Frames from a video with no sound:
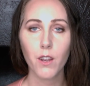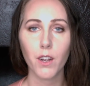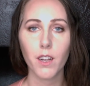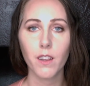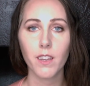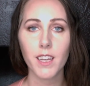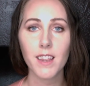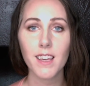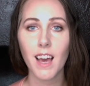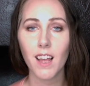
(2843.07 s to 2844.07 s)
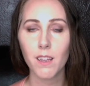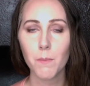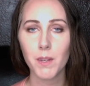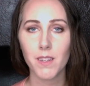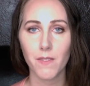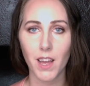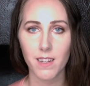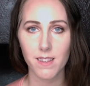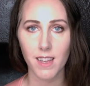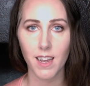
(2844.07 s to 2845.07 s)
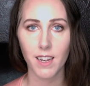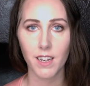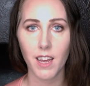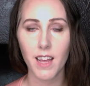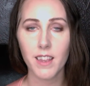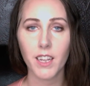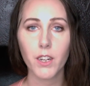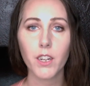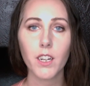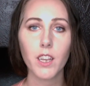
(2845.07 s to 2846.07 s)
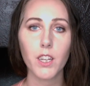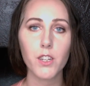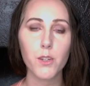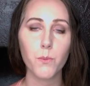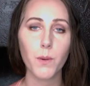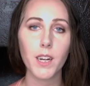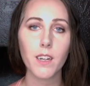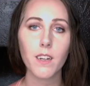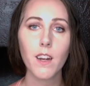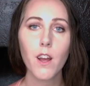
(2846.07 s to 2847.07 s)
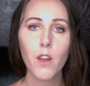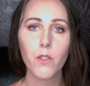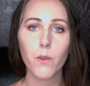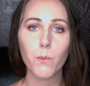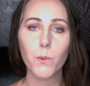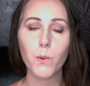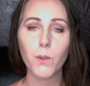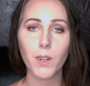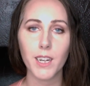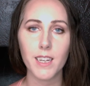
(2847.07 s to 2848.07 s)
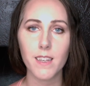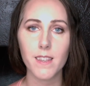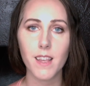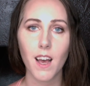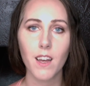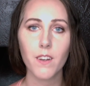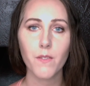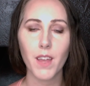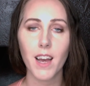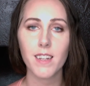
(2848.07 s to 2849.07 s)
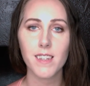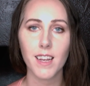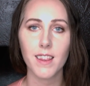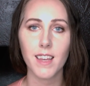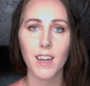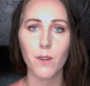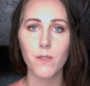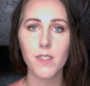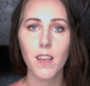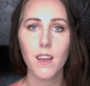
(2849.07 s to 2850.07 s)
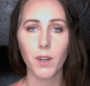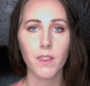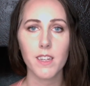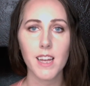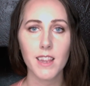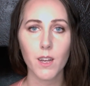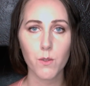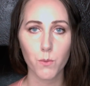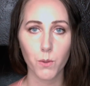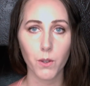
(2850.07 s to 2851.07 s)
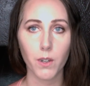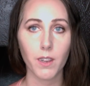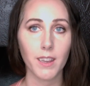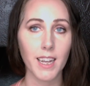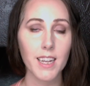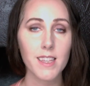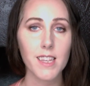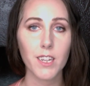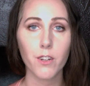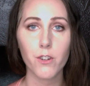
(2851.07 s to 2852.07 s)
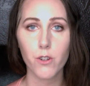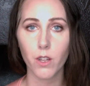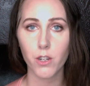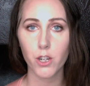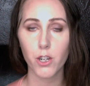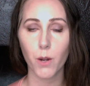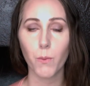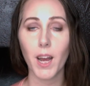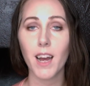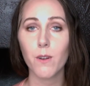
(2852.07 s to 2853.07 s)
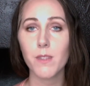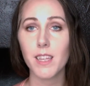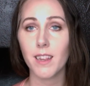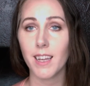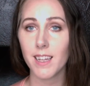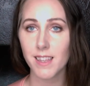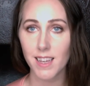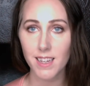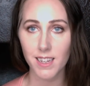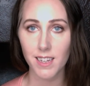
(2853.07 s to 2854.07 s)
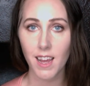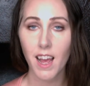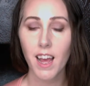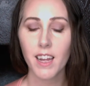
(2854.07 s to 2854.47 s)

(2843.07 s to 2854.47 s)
You're going to look at the element of that sign, and then you're going to look to where the ruler is of that 10th house, where the 10th house ruler lands in your astrology chart, what house it lands in.